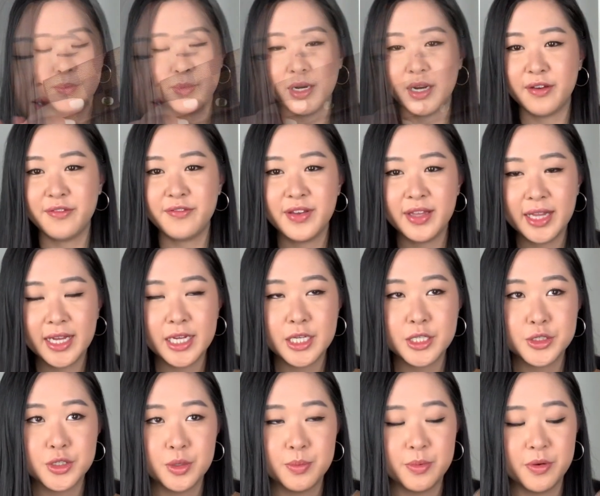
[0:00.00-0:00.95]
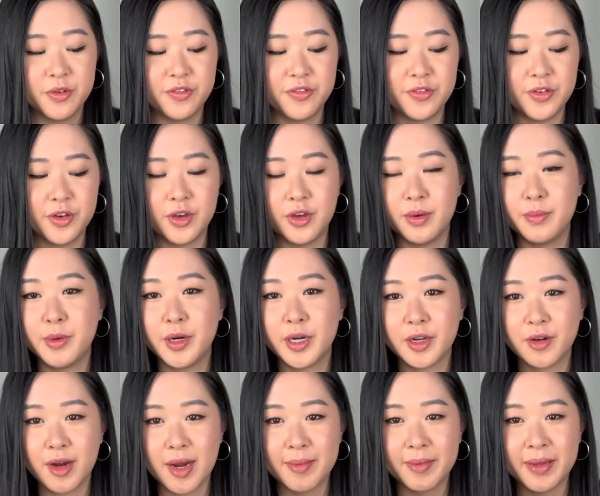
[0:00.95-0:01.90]
But I feel like I do prefer
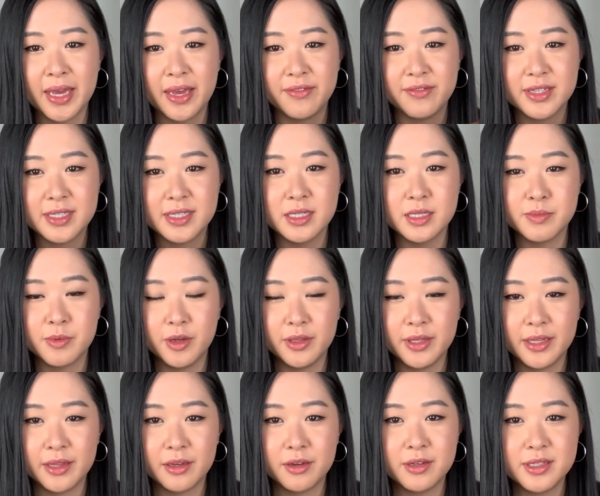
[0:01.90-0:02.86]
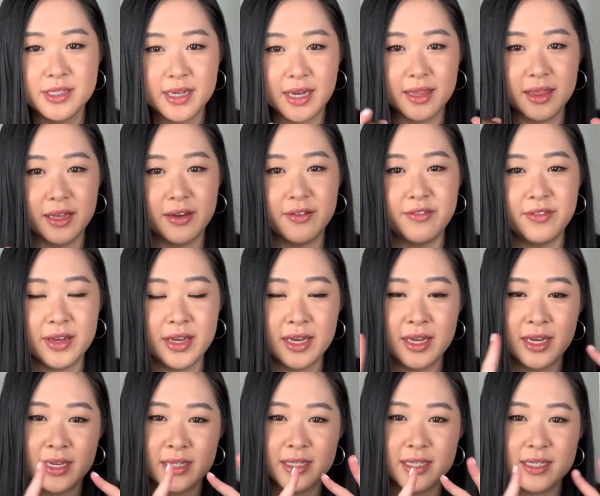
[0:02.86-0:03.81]
monogram canvas in small leather goods. I love
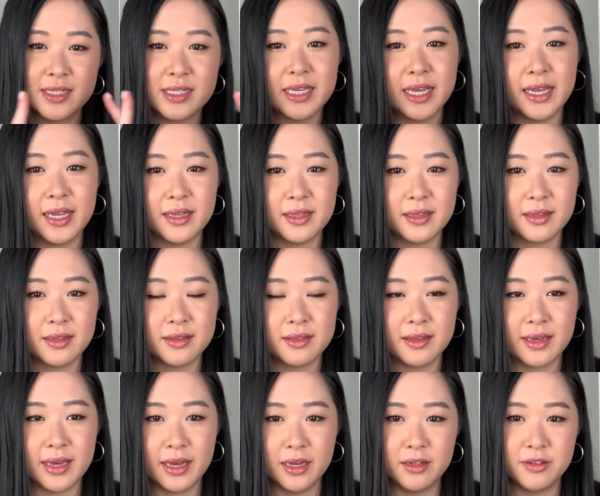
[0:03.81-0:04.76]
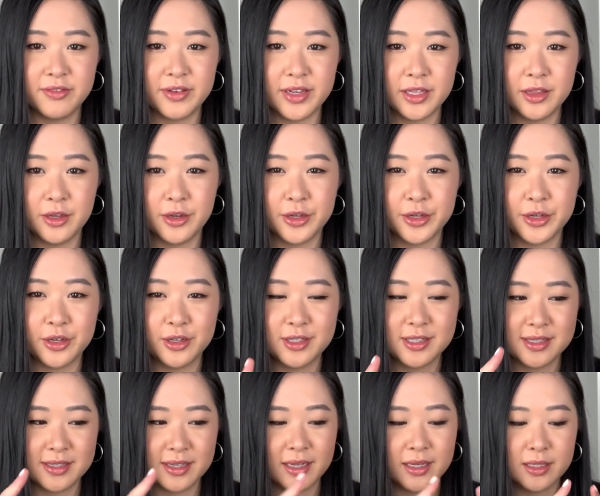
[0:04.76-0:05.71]
just seeing the LV
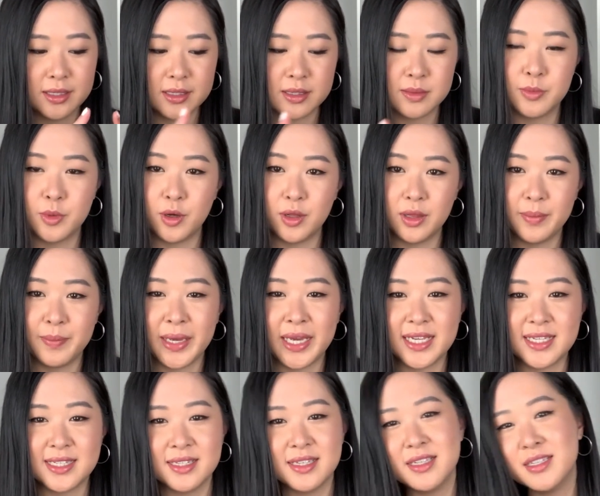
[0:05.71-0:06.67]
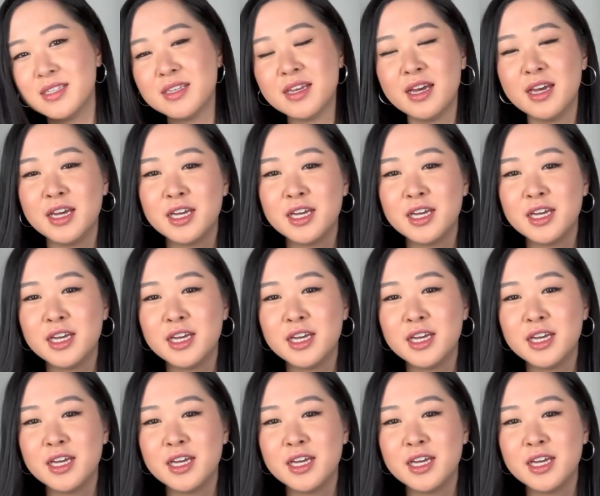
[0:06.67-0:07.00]
logos in smaller pieces.